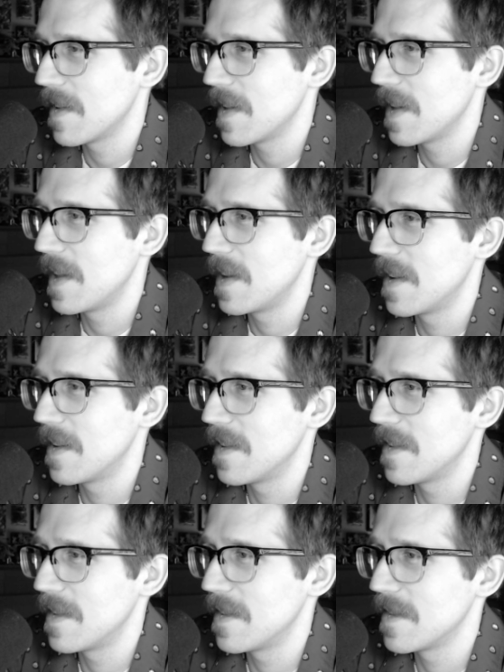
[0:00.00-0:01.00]
in
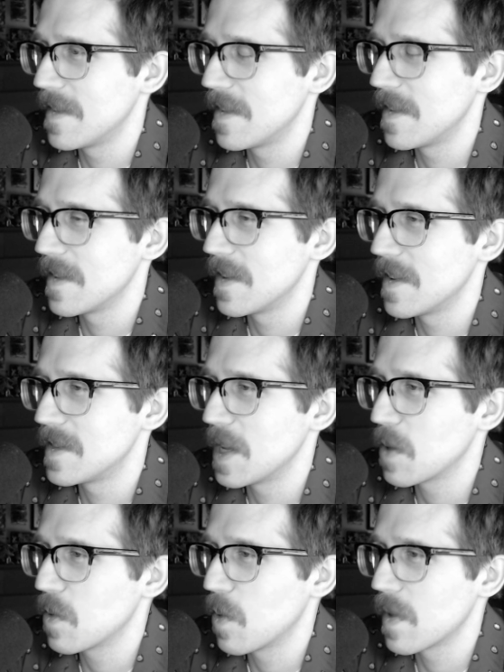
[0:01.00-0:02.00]
a
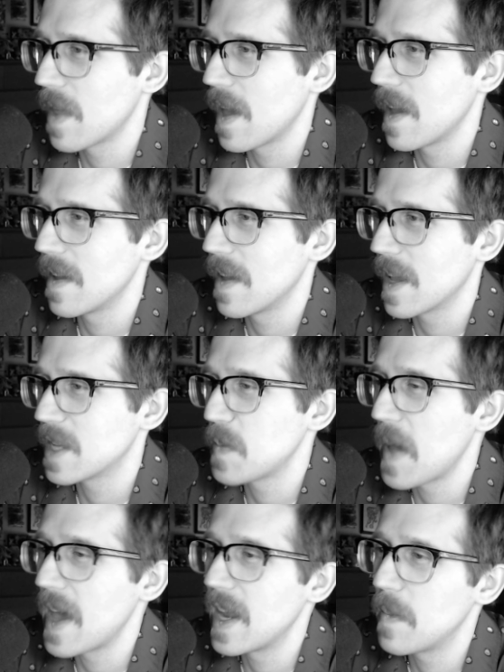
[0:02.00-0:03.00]
sequel where they
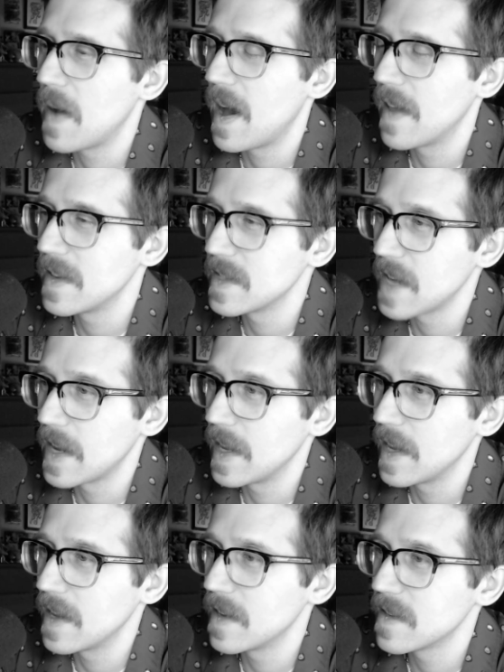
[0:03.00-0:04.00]
expand upon these
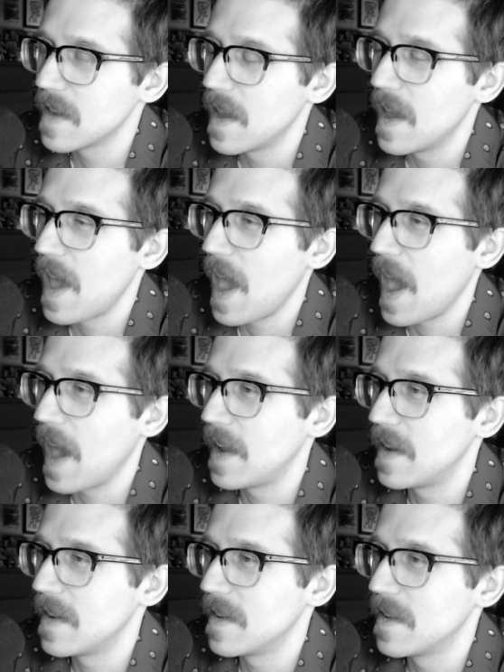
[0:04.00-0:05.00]
ideas
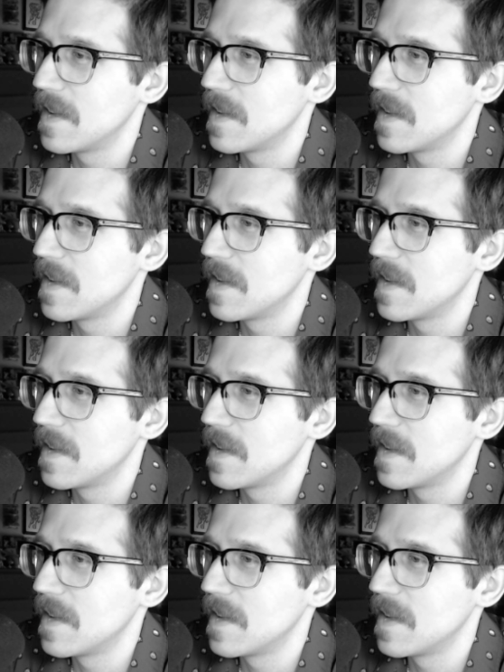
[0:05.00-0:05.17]
and